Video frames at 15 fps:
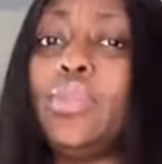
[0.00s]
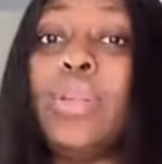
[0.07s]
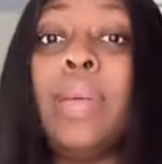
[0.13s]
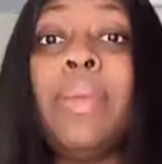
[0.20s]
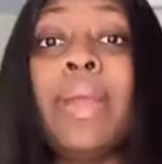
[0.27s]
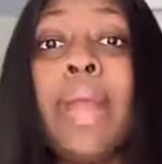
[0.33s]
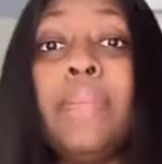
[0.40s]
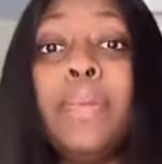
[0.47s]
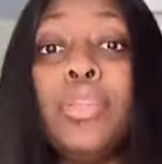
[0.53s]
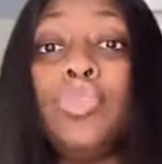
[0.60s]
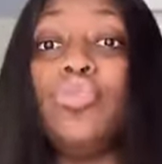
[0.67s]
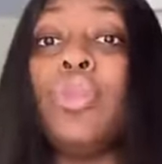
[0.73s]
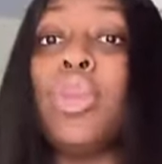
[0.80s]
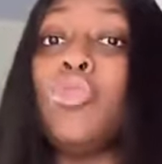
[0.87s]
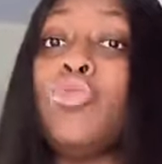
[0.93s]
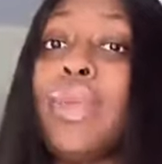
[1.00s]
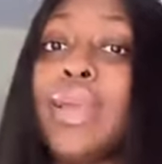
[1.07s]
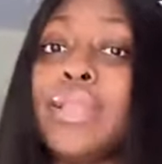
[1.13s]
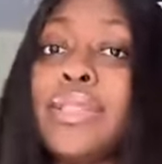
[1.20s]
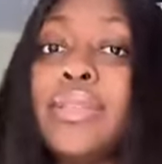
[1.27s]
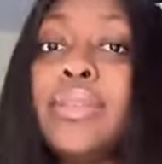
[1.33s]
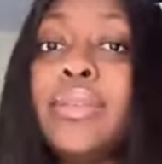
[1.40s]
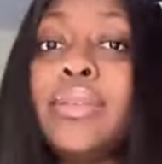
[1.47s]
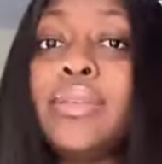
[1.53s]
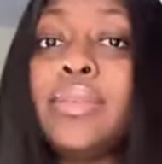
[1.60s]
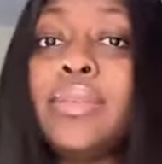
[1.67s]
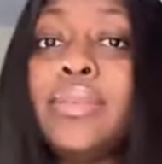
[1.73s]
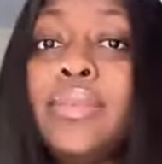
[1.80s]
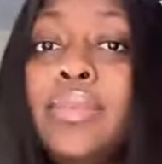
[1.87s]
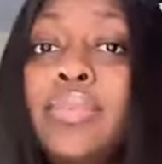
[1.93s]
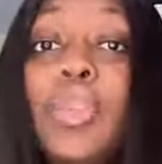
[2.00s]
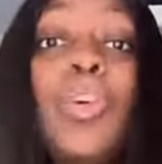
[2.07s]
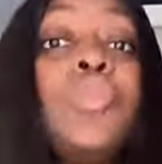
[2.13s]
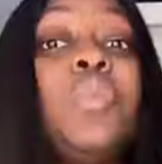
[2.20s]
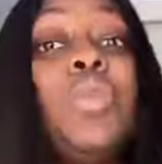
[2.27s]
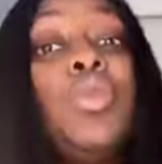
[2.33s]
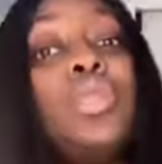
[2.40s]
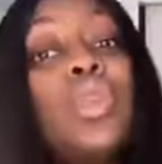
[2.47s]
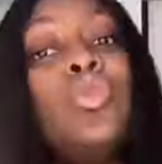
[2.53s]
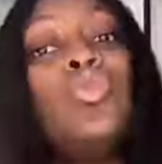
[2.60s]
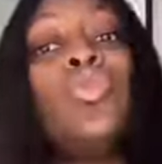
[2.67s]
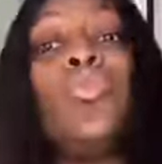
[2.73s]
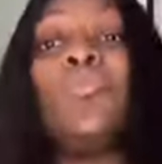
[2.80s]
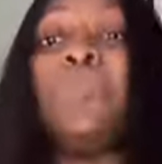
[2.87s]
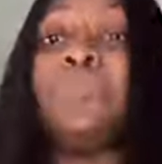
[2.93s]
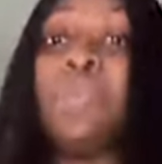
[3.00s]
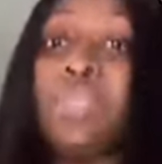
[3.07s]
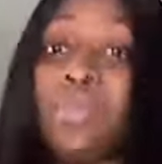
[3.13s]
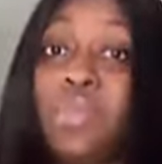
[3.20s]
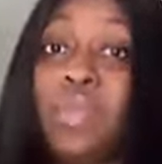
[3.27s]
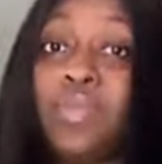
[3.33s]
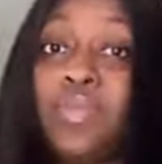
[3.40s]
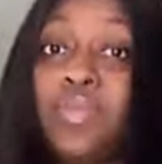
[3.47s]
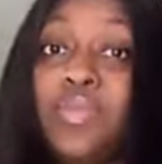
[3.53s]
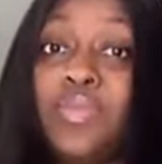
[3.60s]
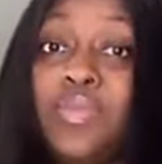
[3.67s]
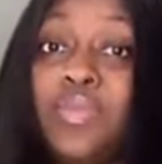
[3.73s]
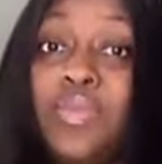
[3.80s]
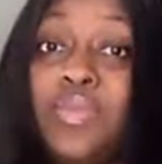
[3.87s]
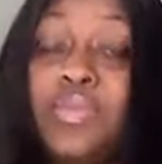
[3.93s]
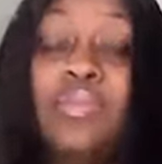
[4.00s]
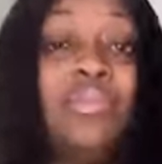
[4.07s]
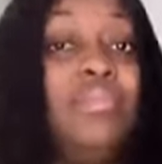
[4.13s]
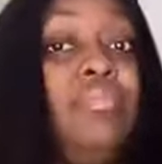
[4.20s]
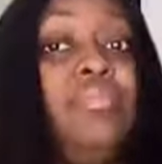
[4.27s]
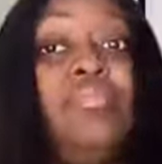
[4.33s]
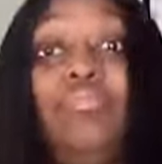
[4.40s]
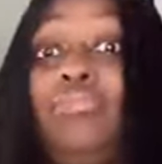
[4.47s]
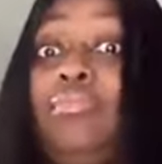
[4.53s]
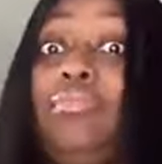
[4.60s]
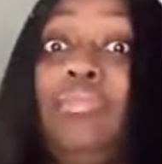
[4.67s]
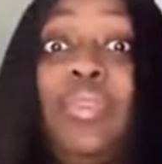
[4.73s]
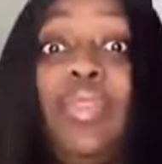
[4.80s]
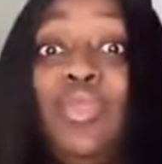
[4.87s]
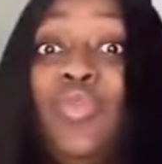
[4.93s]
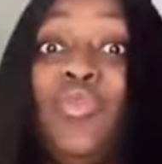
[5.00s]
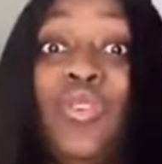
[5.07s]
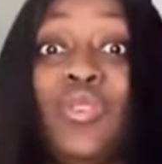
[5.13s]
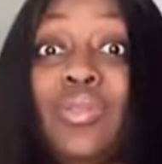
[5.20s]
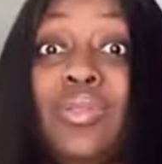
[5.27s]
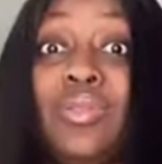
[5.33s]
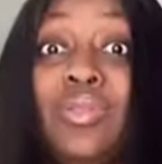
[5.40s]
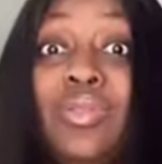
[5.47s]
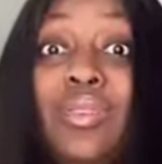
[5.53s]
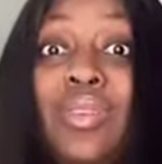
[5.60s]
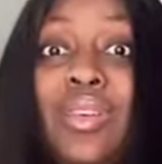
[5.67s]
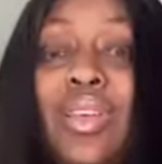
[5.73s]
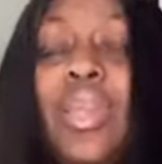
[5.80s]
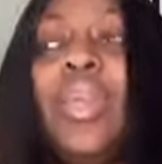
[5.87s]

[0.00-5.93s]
So that make I beat you, make you rest. Because me no say you no go fit beating. It's obvious.